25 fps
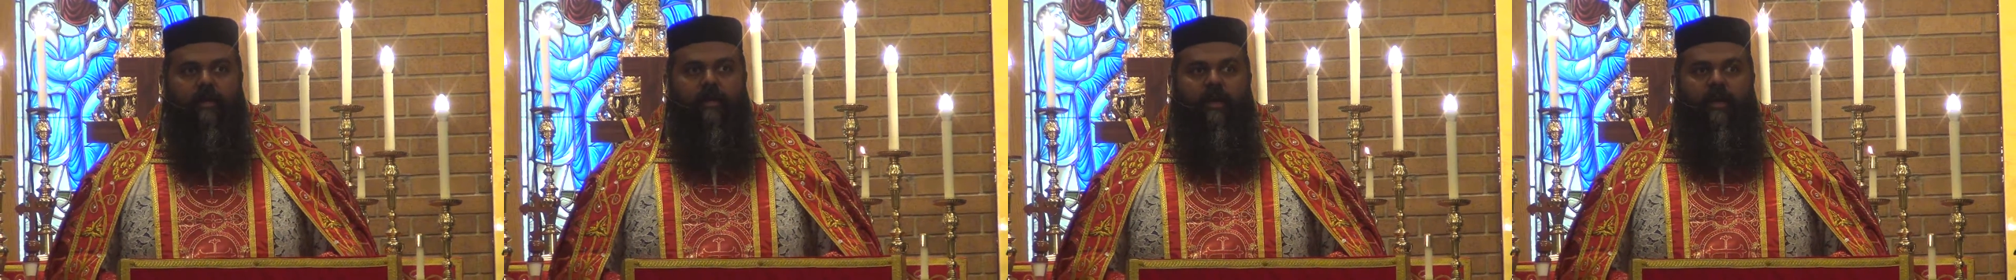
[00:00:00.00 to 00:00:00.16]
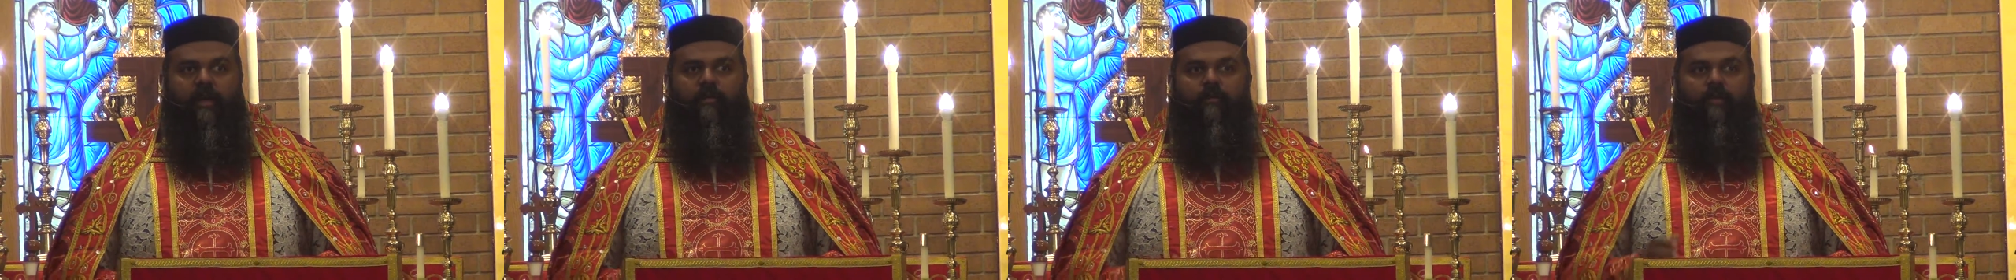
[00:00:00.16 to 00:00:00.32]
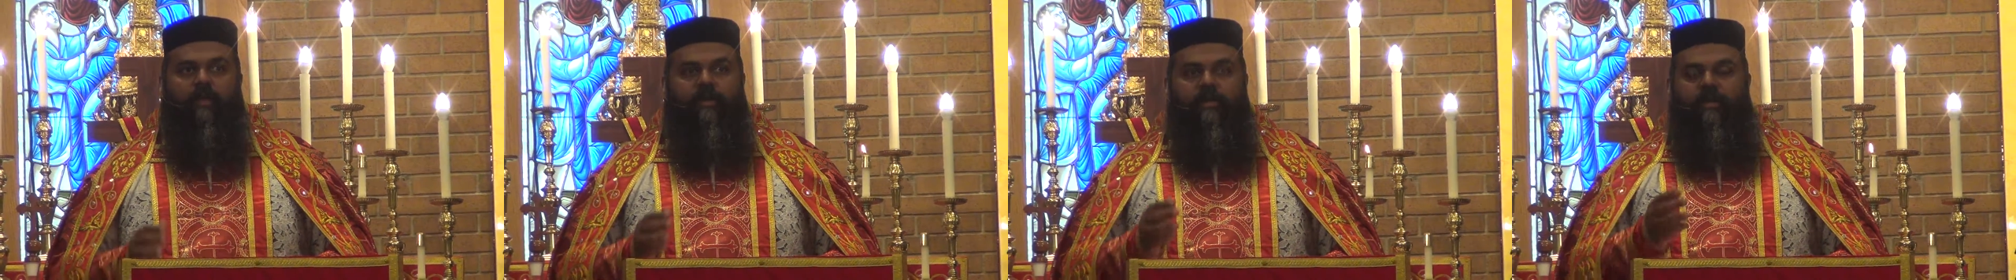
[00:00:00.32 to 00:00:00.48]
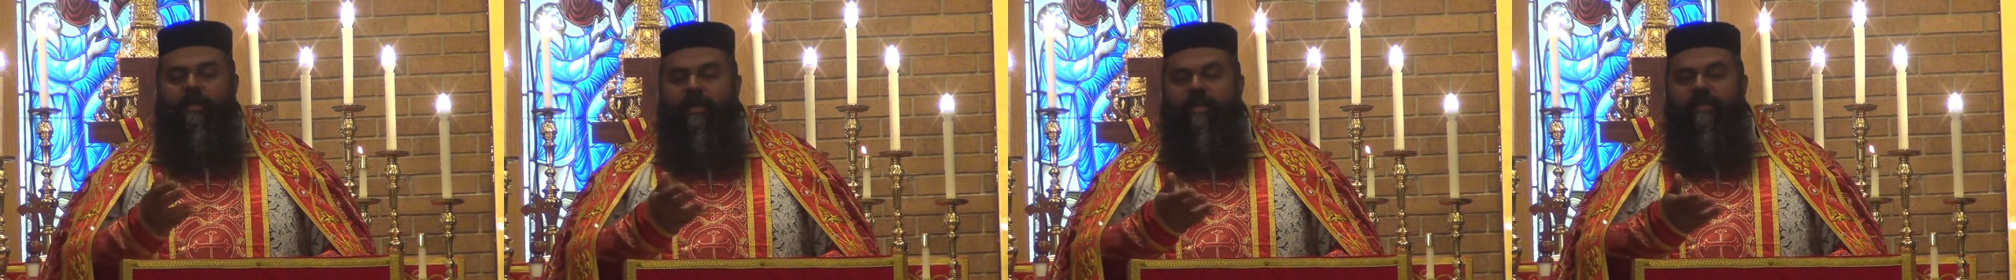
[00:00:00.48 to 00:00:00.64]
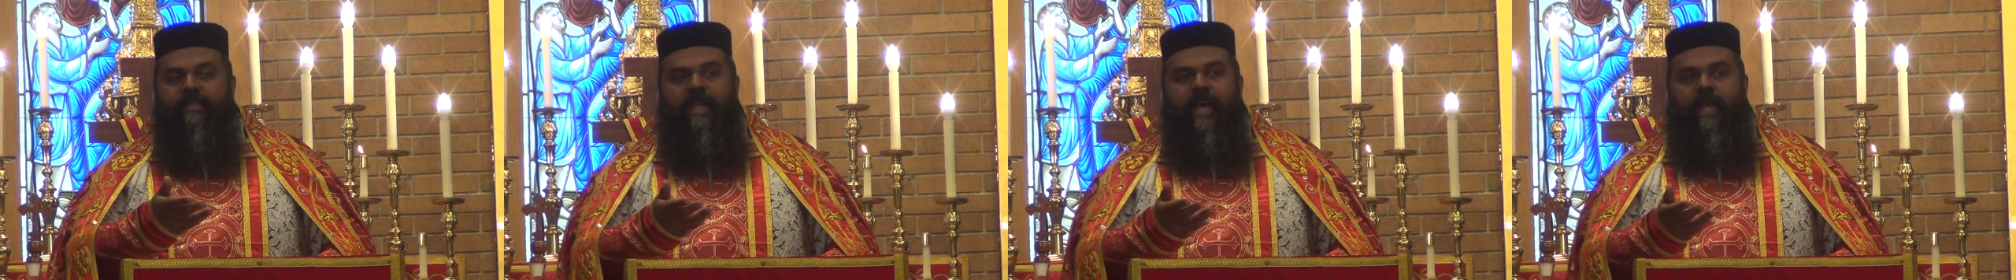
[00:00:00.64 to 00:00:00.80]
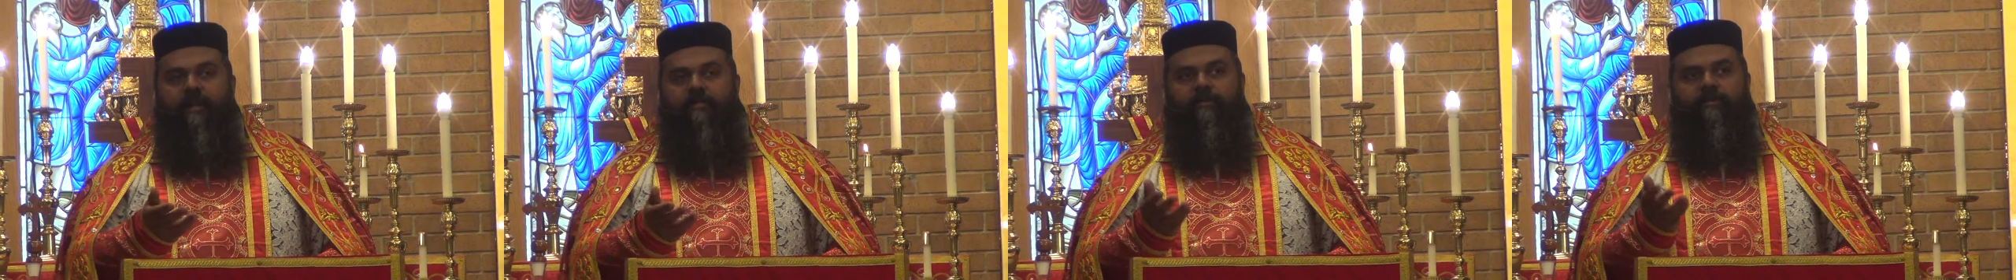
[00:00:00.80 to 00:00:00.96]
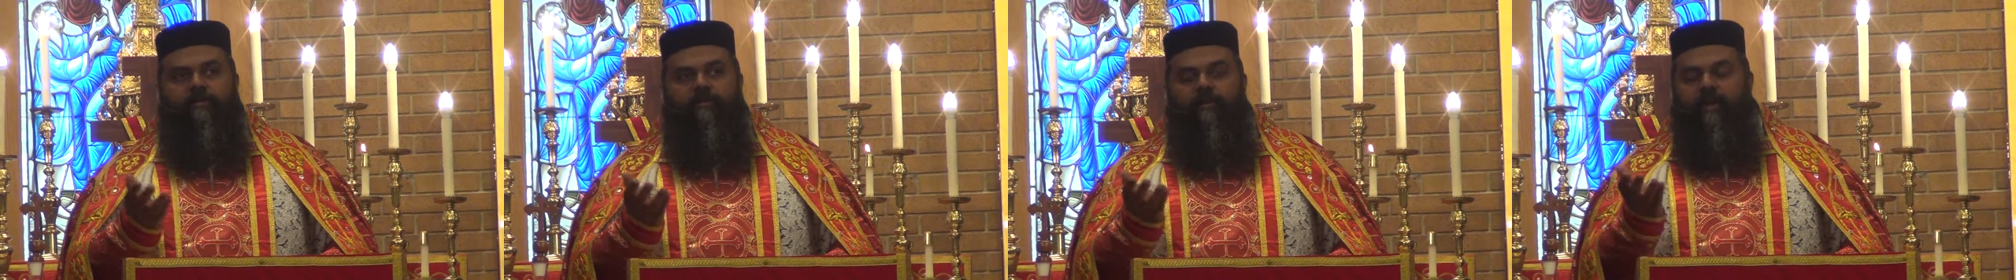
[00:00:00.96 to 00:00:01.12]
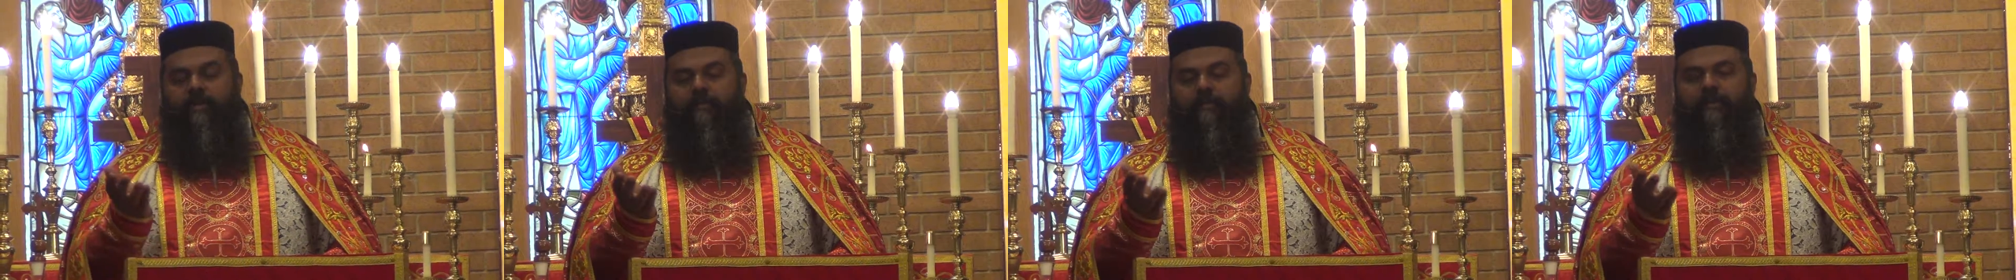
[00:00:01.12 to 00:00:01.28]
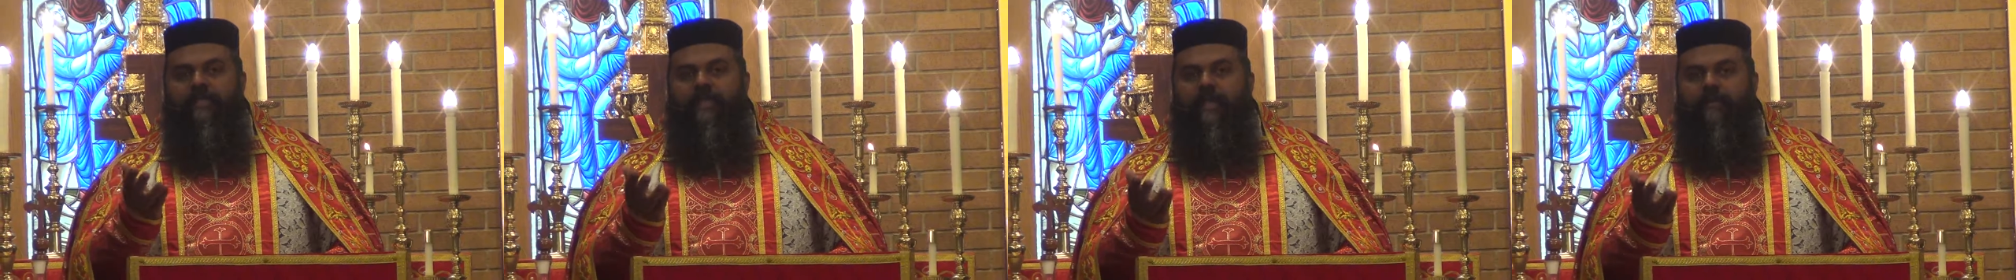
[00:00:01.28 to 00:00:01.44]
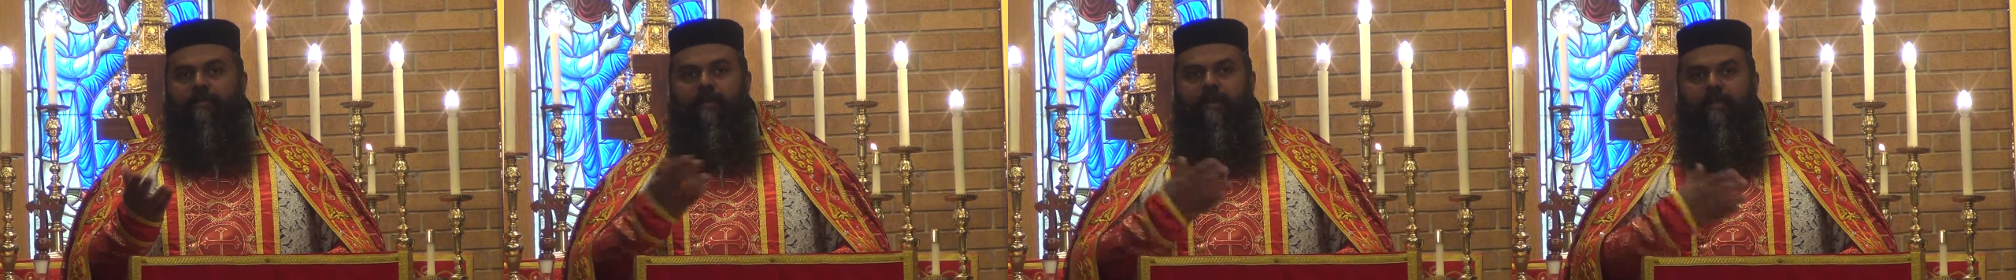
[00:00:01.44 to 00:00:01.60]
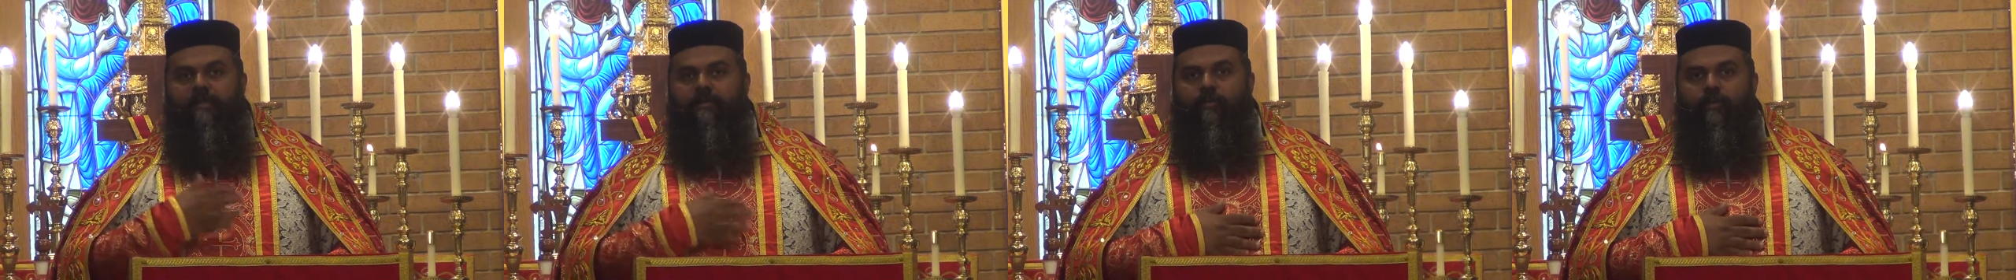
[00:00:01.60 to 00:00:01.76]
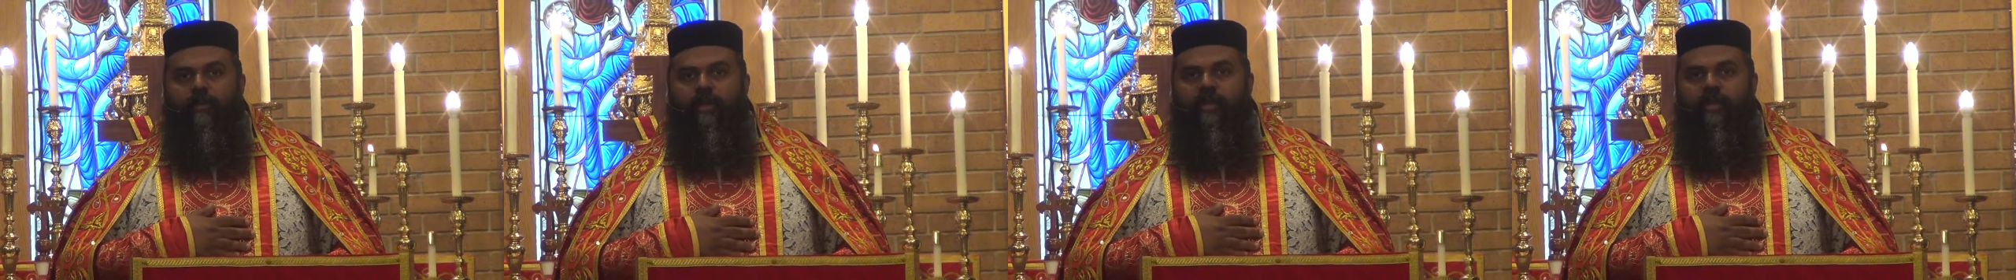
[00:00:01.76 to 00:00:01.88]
and what these animals want, the same thing is